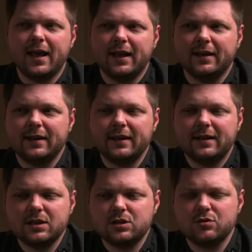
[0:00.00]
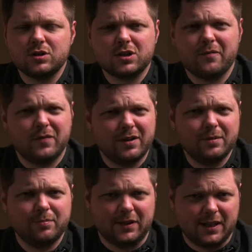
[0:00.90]
and it gets you just a
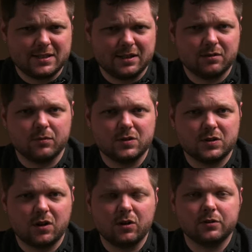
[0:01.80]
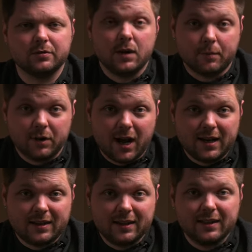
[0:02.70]
very pleasant result. The number
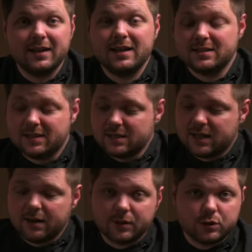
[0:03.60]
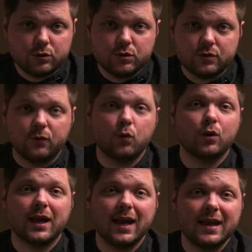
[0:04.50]
9 thing is this camera shoots
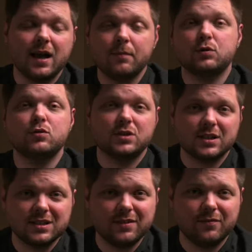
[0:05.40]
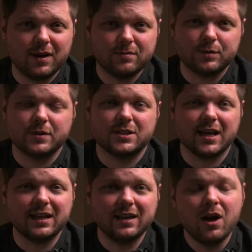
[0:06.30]
4K up to 60 frames per
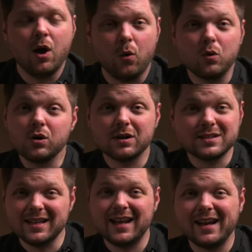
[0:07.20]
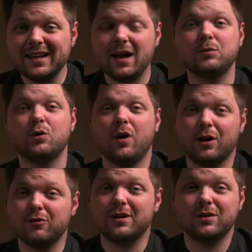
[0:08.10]
second, or 1080 up to
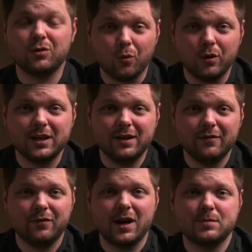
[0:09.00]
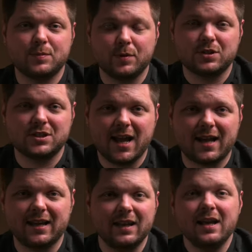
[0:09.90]
120 frames per
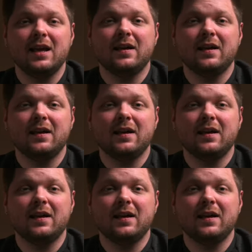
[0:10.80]
second.